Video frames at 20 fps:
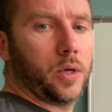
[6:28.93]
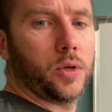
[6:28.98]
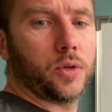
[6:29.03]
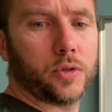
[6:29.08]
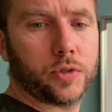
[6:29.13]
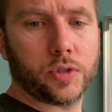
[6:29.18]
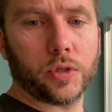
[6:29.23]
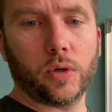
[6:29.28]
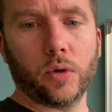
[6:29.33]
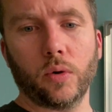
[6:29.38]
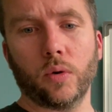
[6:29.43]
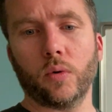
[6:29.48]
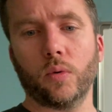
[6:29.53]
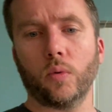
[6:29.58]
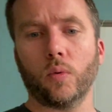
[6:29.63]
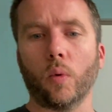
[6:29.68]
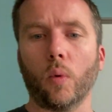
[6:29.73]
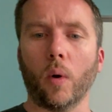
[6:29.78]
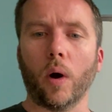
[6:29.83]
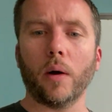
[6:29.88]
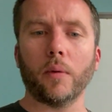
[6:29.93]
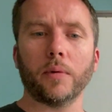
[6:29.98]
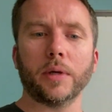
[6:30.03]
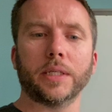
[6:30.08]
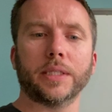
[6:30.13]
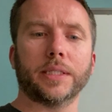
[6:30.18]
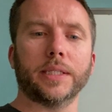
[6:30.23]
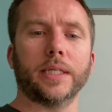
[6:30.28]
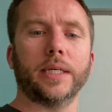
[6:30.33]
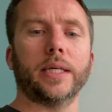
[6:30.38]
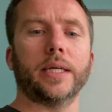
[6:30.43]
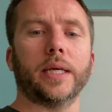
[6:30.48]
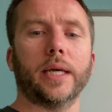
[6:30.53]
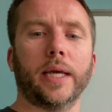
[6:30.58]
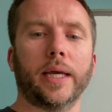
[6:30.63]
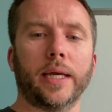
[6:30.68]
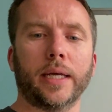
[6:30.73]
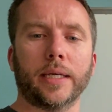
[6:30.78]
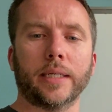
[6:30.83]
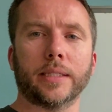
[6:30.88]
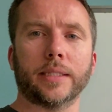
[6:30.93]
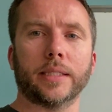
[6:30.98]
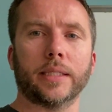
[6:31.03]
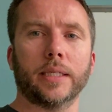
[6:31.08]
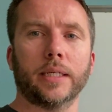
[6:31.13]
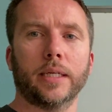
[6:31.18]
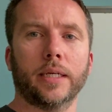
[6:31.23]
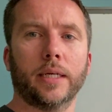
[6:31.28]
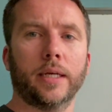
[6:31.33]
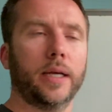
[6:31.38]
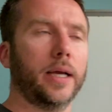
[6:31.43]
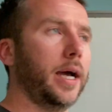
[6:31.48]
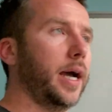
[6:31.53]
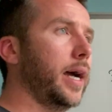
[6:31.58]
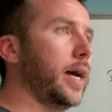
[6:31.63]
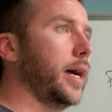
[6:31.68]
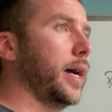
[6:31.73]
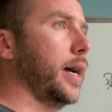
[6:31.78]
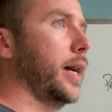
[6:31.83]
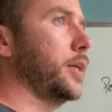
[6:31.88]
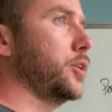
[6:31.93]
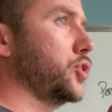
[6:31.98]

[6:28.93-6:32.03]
So what we see is a